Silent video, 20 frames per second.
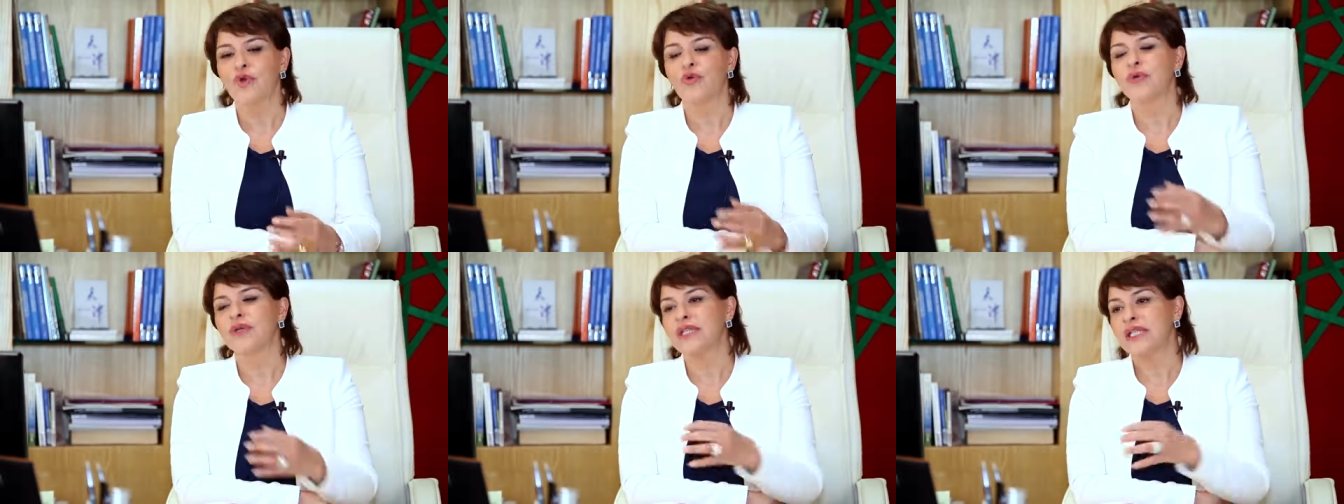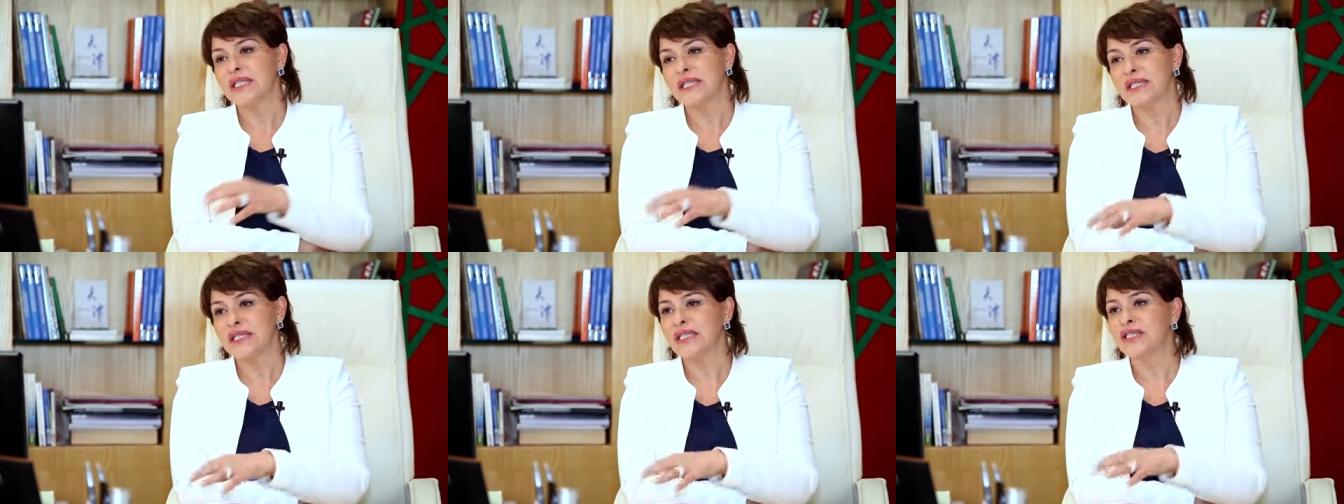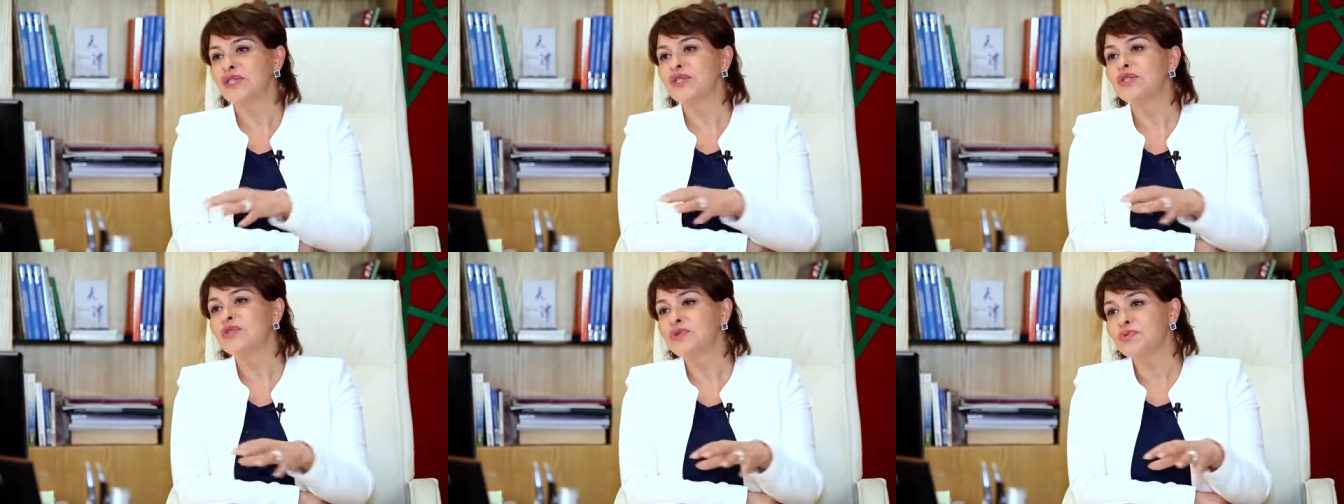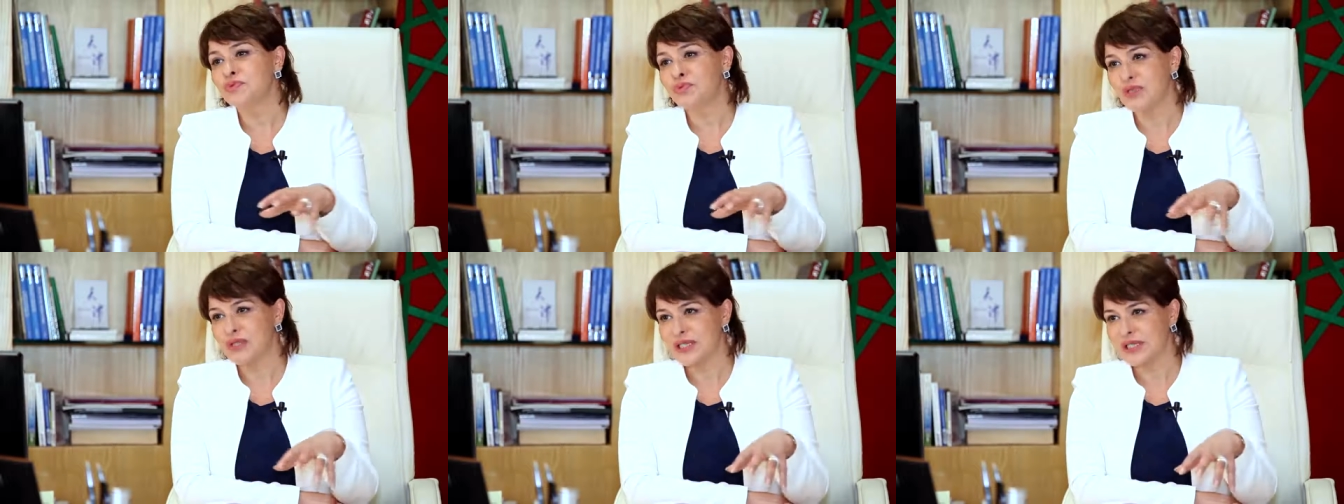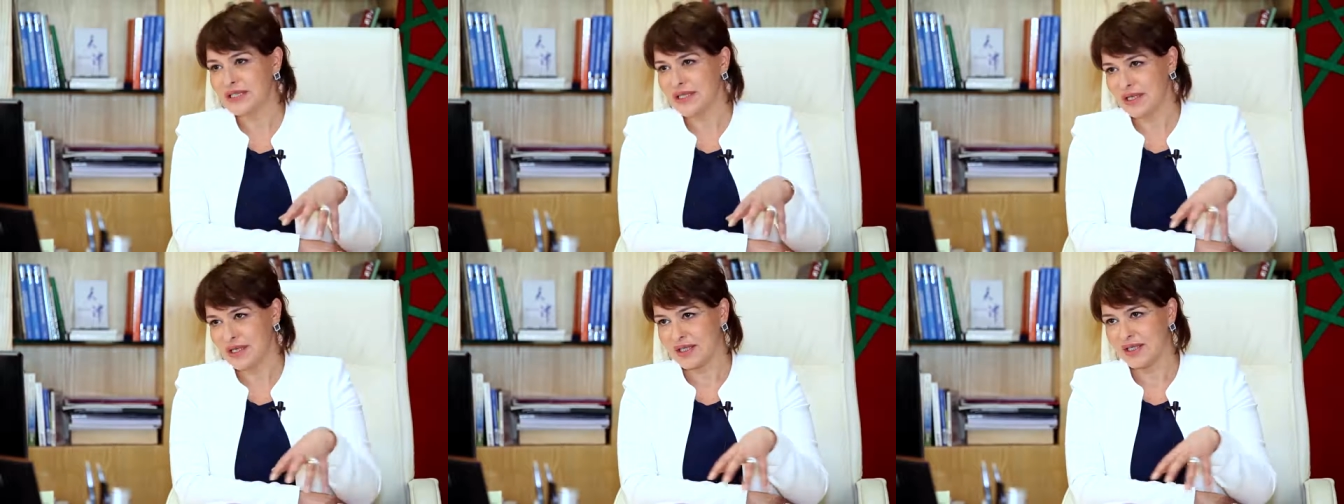within the new
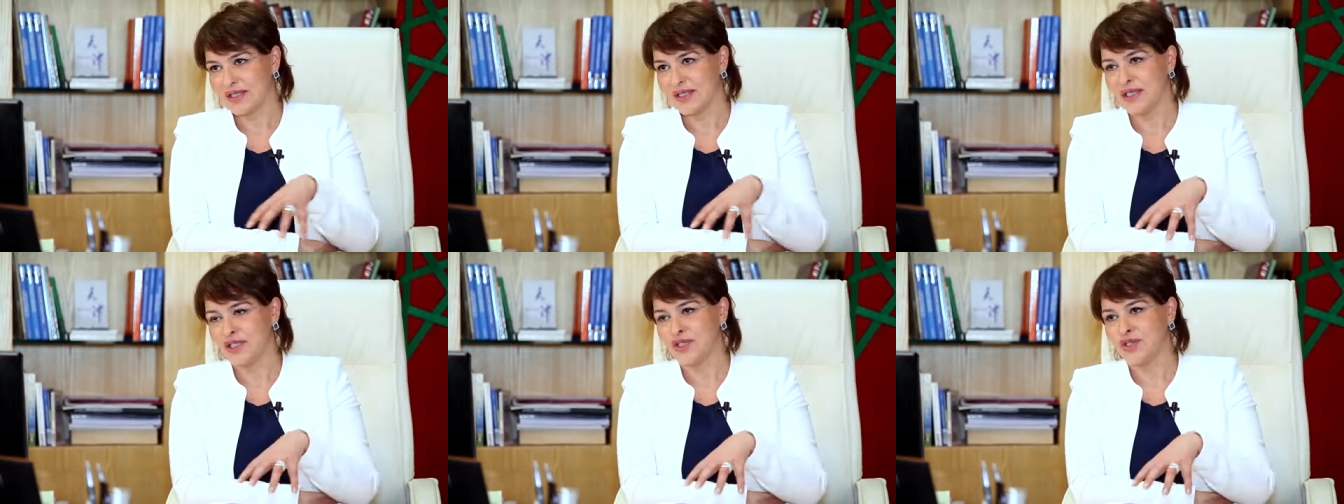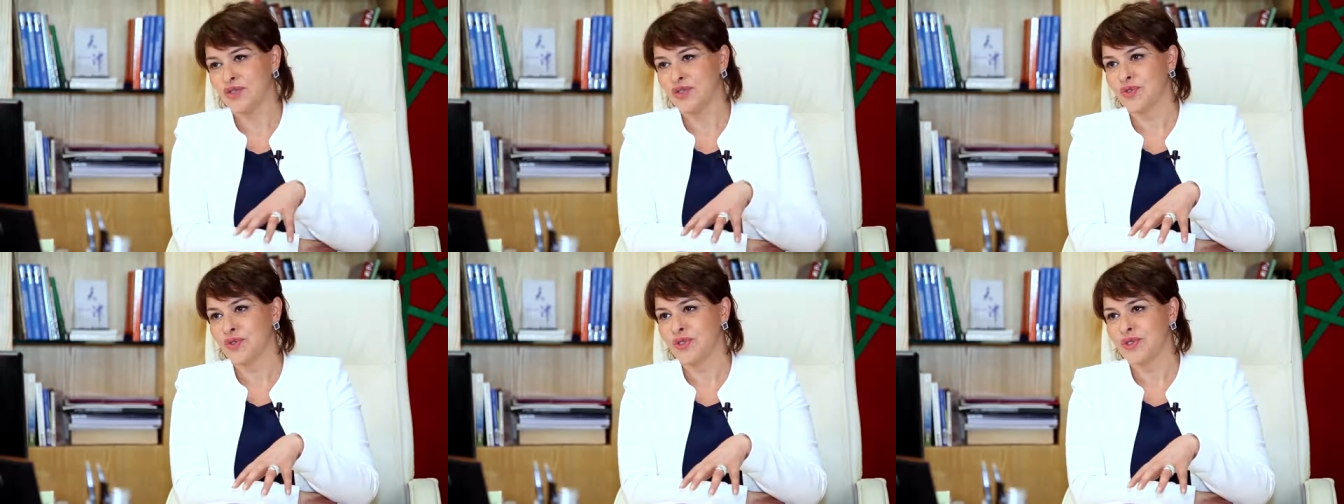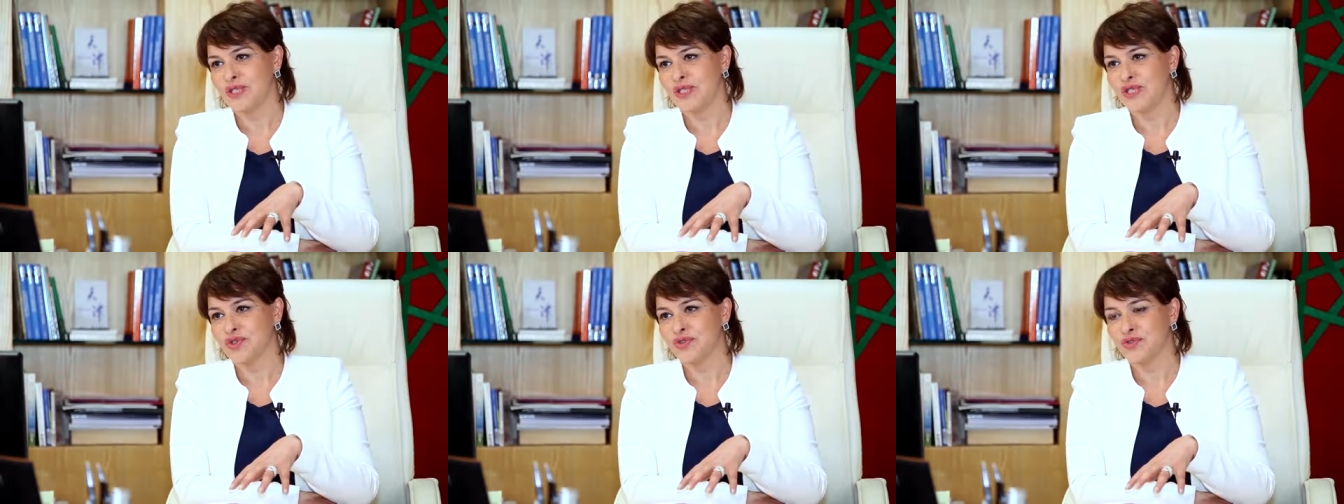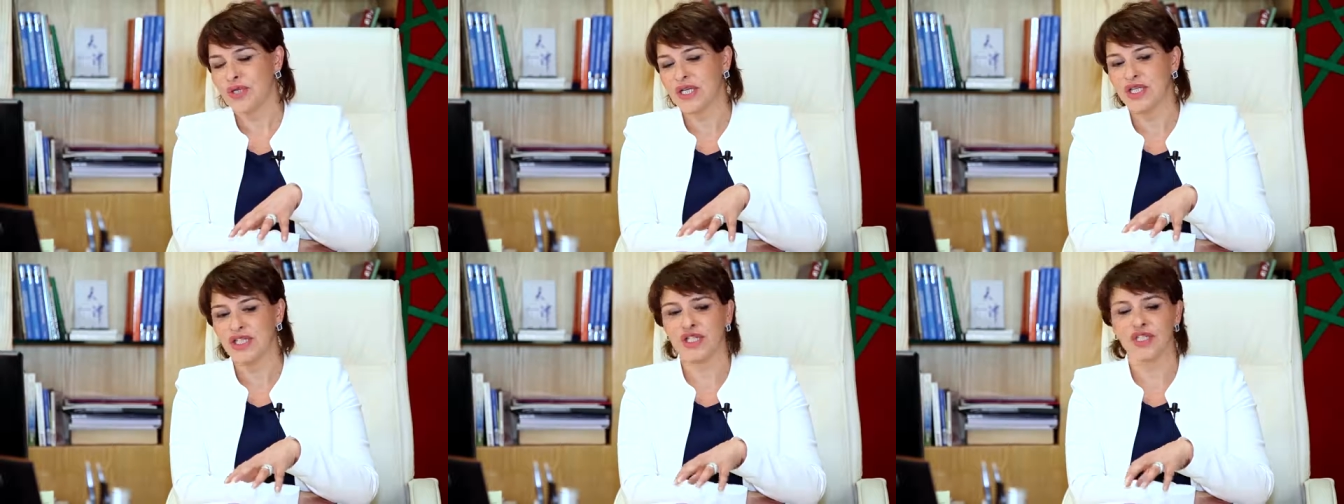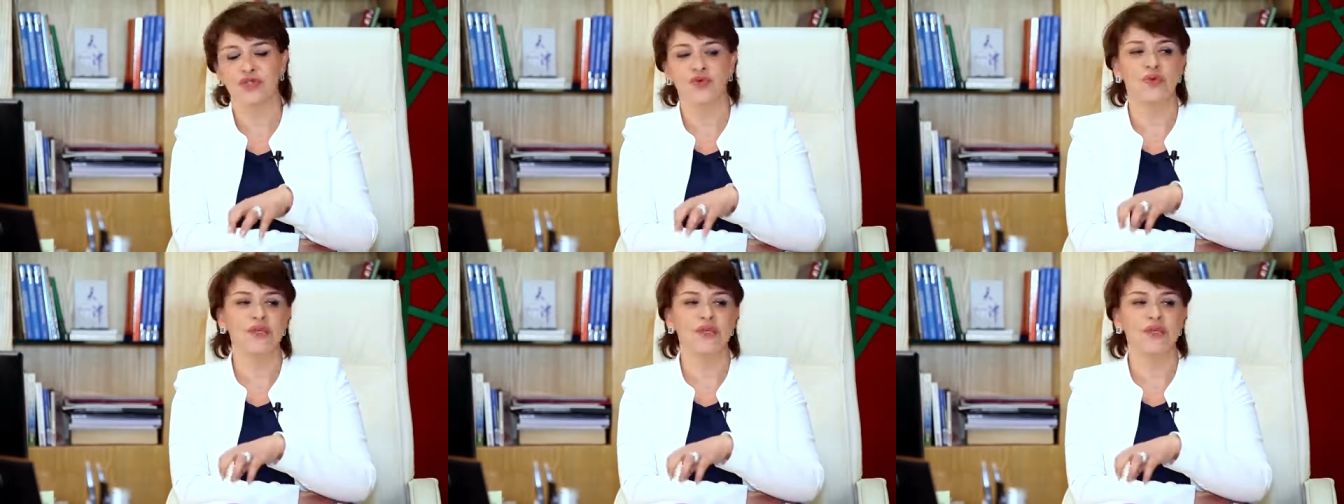political situation,